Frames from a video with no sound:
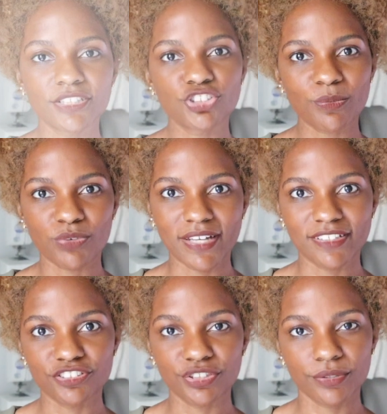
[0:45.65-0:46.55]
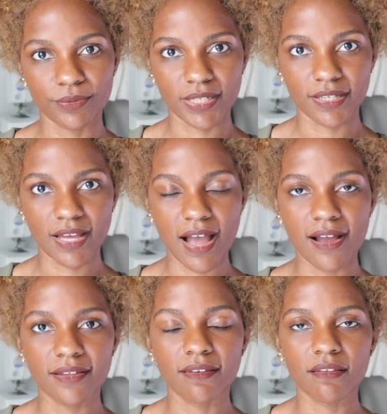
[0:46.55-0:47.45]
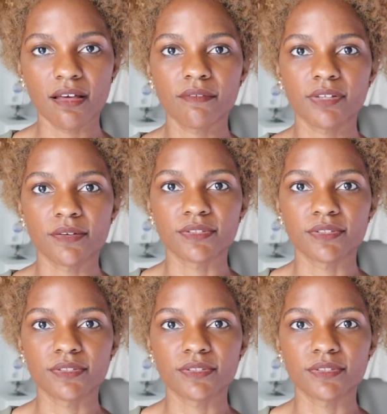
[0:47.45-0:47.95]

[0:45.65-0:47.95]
So let's jump right into it. I love,